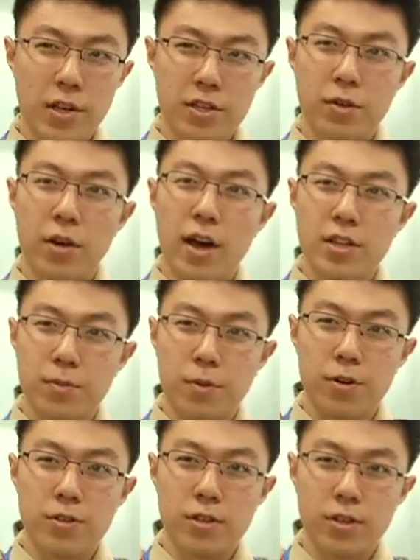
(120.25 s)
as a as a
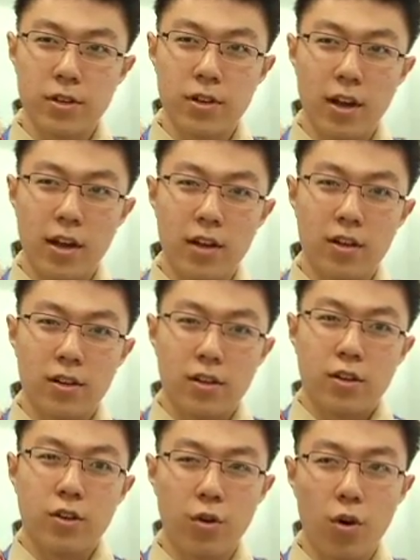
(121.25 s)
person and
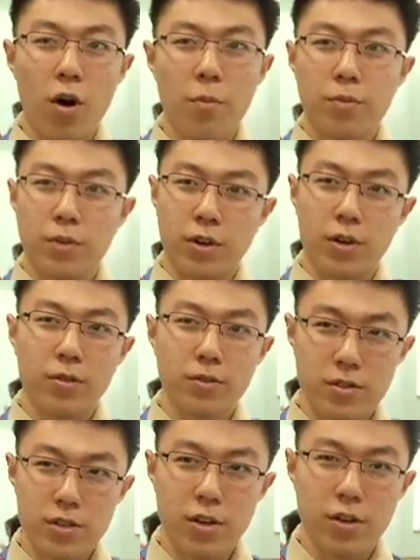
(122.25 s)
grow up. You know,
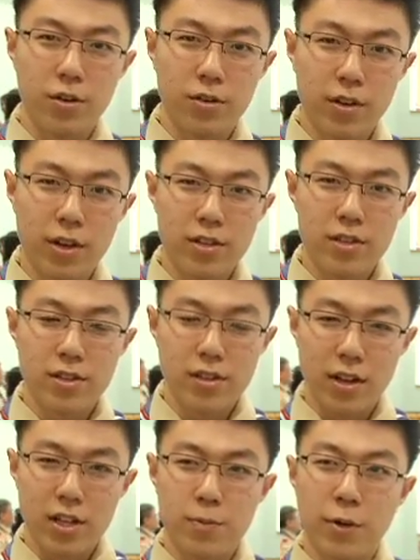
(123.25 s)
so
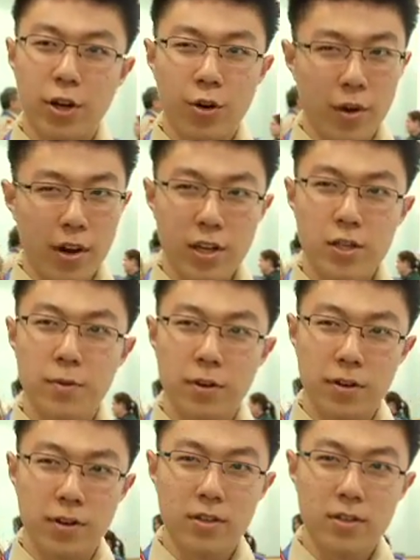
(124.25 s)
it's it's been a great
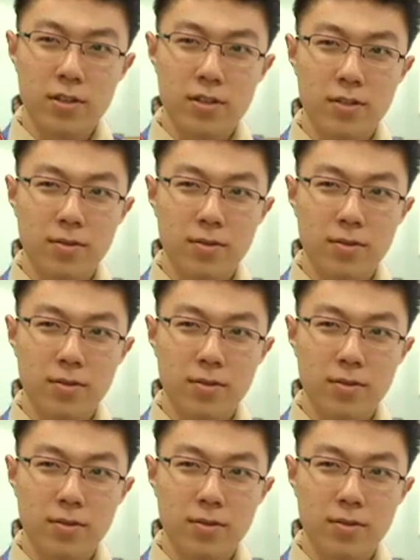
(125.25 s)
experience.